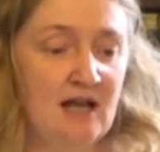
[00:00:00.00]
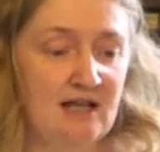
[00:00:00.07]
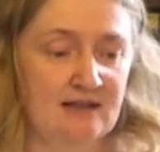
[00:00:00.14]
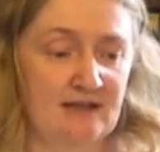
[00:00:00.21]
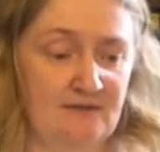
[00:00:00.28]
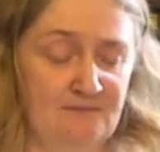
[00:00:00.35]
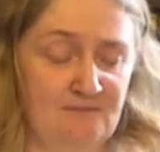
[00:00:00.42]

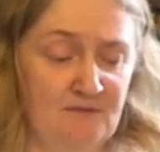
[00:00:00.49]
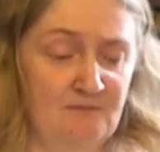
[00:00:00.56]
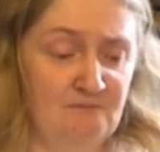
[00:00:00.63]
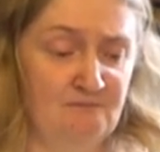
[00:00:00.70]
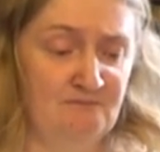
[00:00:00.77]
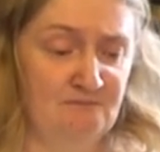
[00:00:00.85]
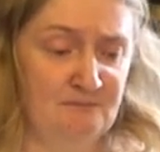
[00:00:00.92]
The
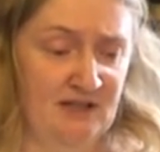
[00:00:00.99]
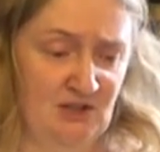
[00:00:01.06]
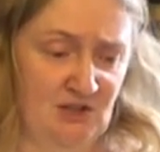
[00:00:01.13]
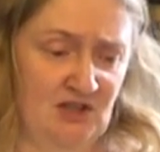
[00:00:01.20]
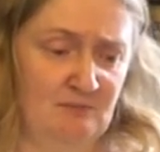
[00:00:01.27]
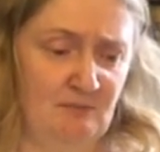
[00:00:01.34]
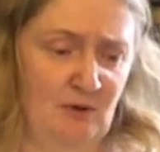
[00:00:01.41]

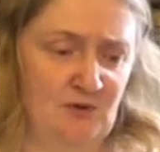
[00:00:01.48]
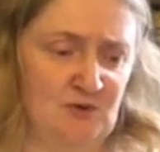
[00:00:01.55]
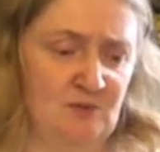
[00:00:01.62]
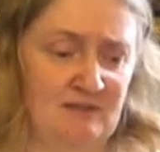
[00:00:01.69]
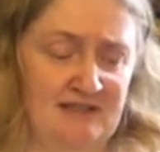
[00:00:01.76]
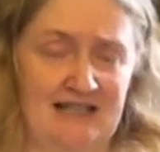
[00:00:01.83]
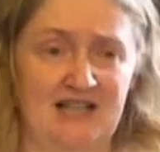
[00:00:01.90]
Picture at the
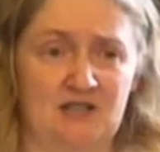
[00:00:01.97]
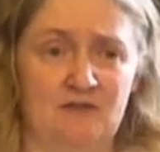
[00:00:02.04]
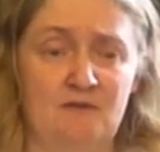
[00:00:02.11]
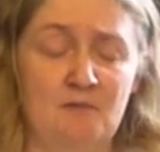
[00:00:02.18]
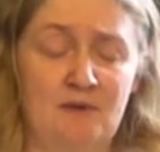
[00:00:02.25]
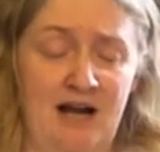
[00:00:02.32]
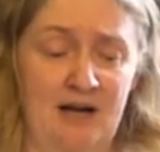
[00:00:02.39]
bottom is actually
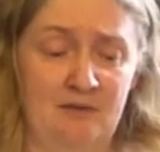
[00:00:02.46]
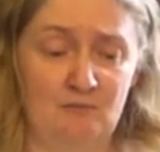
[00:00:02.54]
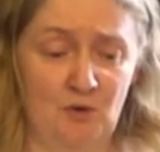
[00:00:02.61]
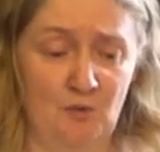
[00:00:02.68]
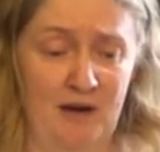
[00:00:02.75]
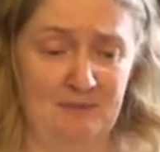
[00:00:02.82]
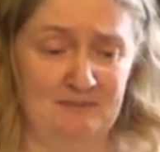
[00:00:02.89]
from
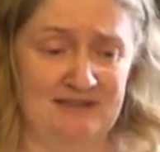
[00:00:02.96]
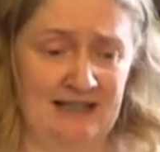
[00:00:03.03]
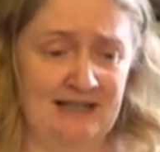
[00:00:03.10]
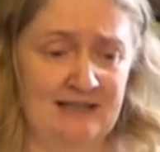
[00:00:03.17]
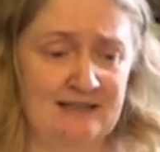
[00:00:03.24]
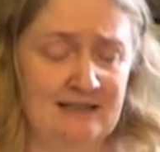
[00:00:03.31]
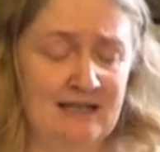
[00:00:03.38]
Canmore
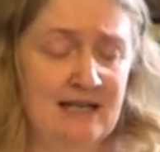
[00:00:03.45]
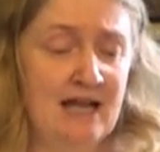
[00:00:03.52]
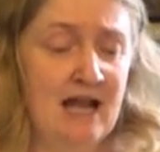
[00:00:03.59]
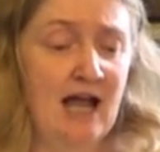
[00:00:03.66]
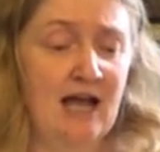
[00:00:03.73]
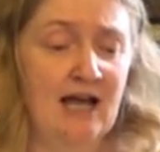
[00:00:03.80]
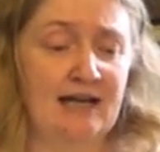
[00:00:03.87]
website
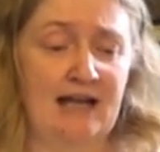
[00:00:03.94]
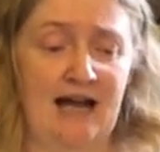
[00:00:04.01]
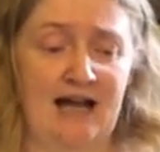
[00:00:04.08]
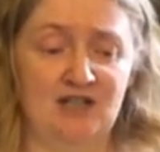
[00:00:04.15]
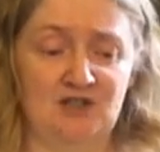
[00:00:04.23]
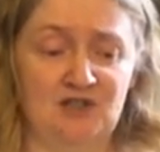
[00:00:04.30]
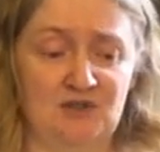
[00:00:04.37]
and it
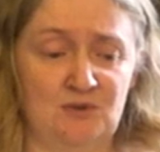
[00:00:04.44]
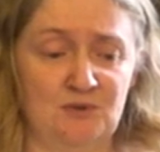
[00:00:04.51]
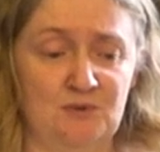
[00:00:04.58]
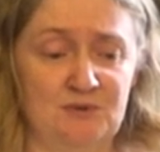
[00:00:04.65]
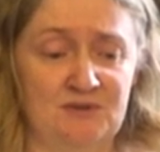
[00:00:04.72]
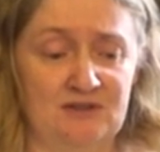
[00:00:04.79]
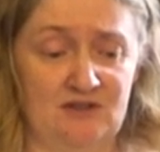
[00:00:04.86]
actually
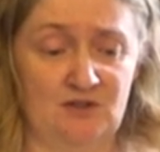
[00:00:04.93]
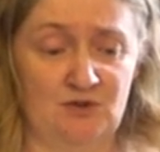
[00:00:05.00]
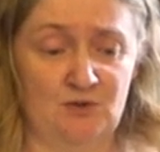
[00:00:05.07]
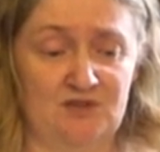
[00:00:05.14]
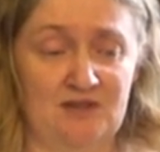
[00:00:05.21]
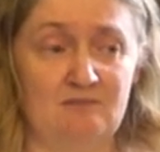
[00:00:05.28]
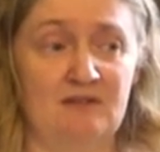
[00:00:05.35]
shows,
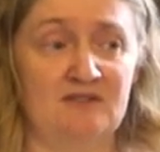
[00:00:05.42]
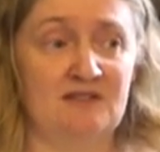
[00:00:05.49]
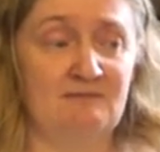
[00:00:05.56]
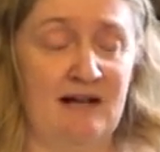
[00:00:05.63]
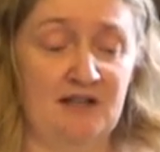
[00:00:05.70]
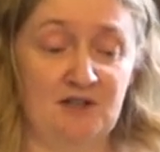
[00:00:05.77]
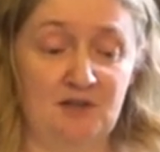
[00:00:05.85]
shows the
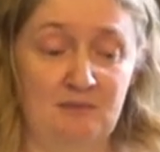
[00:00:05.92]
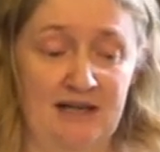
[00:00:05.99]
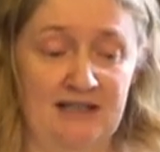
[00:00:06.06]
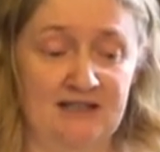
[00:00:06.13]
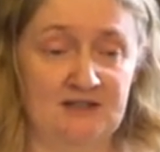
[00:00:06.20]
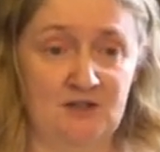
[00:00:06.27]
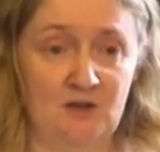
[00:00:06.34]
multifaceted
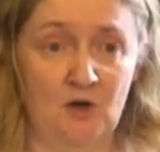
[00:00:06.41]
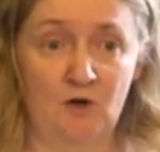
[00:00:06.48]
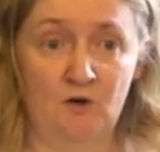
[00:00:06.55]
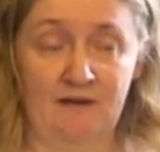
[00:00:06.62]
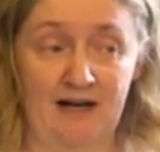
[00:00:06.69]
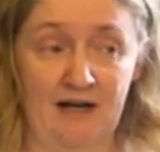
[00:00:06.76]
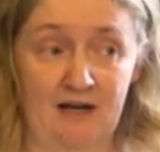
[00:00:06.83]
remains
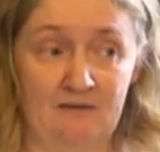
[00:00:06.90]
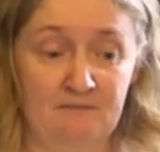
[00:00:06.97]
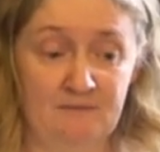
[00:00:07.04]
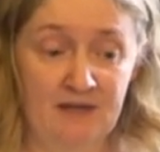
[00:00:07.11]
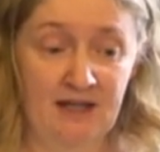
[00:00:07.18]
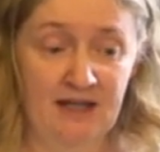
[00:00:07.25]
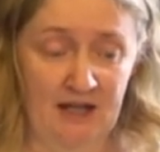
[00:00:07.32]
of a
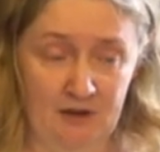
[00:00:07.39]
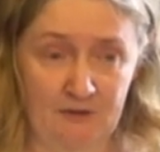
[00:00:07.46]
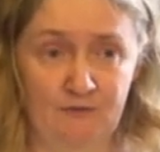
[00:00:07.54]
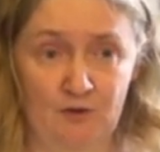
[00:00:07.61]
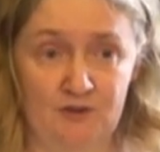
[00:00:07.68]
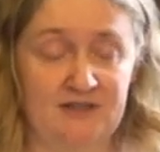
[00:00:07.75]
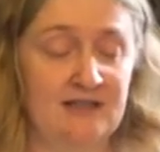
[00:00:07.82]
hill
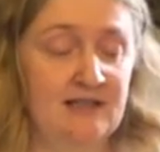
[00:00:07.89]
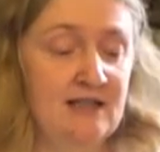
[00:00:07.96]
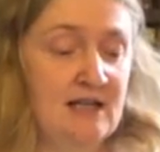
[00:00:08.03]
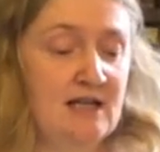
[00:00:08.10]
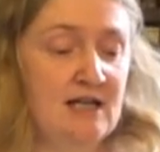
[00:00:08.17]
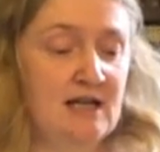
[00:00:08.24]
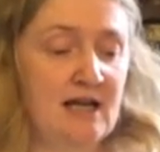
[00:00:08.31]
fort.
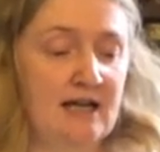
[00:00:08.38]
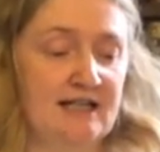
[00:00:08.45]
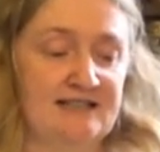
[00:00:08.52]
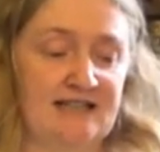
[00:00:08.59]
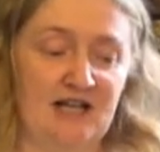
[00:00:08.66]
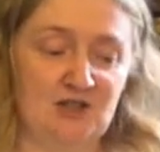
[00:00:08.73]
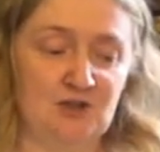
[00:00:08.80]
And
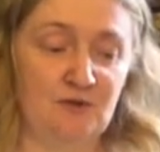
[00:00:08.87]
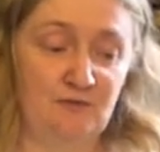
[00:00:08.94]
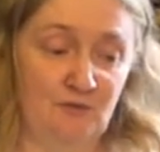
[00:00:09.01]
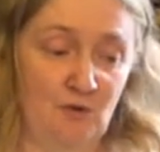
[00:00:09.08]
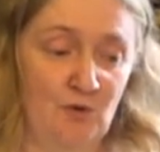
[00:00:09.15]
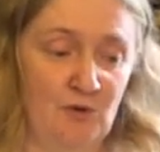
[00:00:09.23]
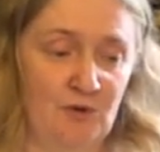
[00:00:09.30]
it's actually
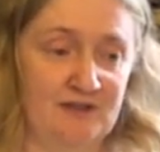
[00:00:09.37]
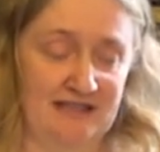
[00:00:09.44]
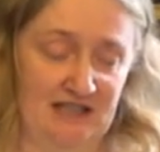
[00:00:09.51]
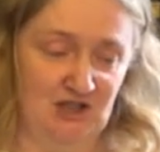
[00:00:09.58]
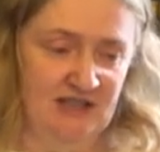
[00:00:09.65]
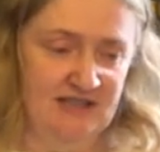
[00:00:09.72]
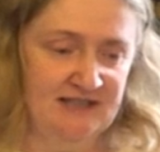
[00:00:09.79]
four
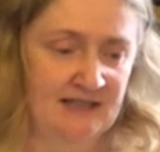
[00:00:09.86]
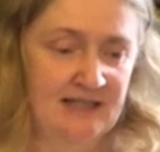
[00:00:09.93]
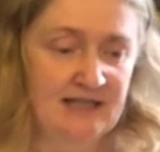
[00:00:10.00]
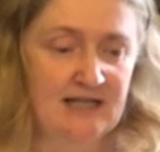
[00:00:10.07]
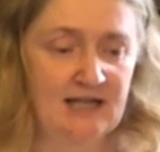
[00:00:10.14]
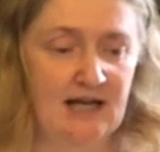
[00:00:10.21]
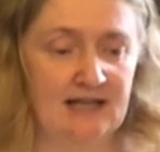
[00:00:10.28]
ditches
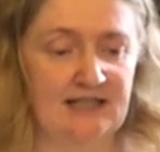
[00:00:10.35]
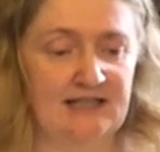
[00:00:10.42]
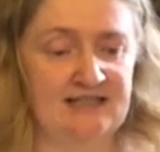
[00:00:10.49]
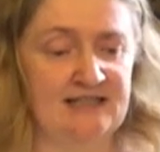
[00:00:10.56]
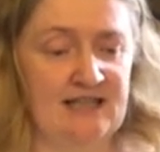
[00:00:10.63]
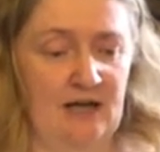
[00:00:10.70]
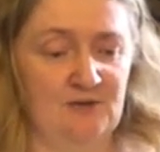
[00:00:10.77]
and you can
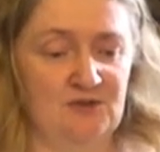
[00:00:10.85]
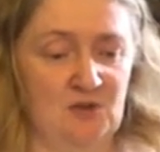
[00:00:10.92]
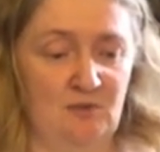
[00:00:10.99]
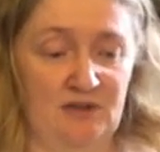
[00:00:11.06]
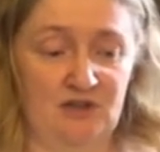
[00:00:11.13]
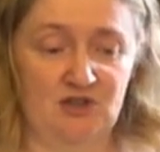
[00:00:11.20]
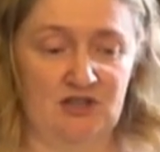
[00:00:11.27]
see the outer
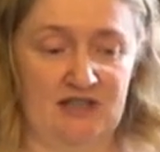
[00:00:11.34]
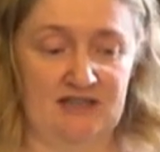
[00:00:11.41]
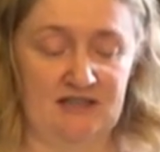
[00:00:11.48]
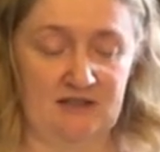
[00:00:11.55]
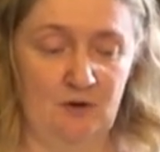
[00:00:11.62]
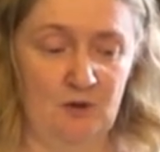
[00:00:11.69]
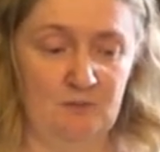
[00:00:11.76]
one just
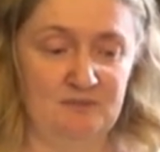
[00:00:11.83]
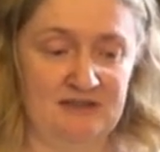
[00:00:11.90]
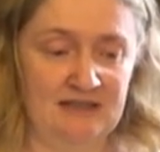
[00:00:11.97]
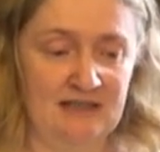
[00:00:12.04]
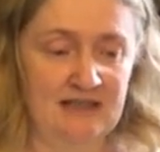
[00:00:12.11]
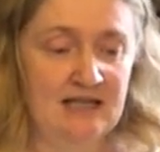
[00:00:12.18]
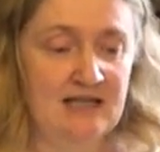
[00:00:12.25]

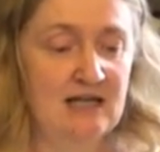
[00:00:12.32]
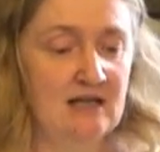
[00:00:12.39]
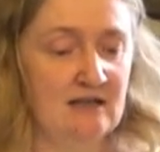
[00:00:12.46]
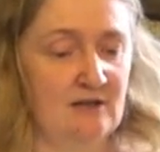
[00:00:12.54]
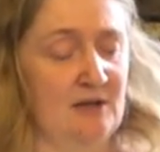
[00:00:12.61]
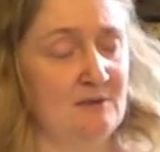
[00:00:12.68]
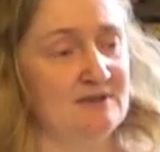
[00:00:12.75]
stops.
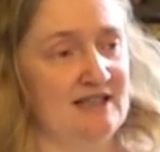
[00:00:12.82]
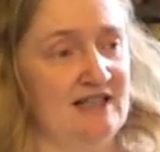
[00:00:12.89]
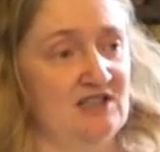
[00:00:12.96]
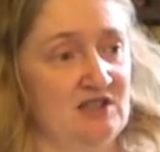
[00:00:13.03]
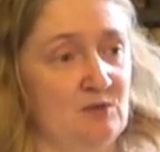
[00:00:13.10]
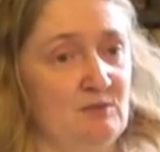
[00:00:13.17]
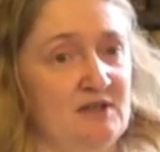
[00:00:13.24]
Now that was
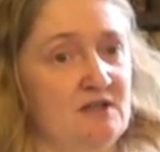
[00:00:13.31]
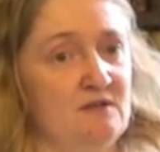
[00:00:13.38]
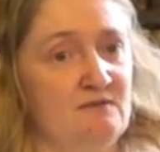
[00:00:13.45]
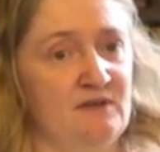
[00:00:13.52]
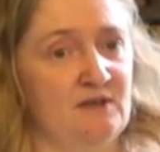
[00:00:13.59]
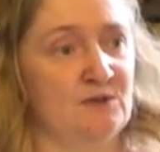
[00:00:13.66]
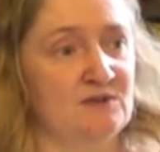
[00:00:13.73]
actually in one of the
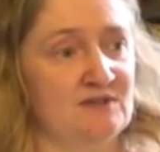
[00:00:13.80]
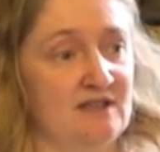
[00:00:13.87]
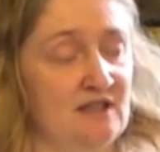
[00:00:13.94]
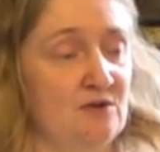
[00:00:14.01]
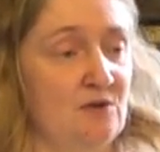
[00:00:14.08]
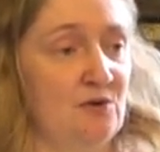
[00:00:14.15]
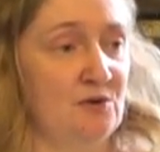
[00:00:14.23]
fields in
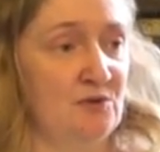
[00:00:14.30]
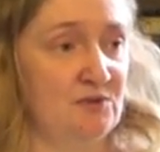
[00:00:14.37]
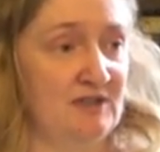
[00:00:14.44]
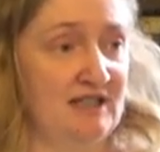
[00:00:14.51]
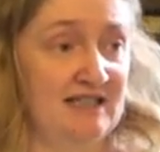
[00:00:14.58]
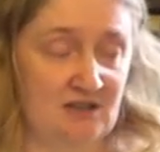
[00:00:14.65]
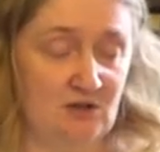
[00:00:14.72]
the
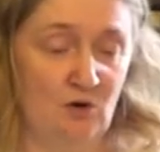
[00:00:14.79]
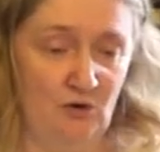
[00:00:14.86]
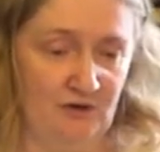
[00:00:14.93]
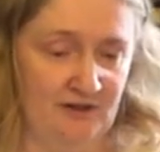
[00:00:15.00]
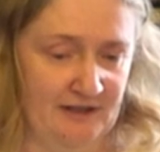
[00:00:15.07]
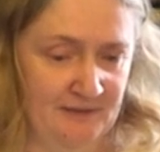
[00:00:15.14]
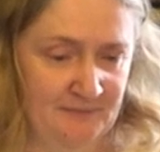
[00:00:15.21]
northeast
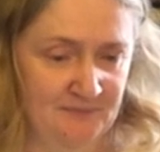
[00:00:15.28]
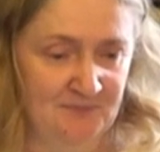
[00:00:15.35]
corner.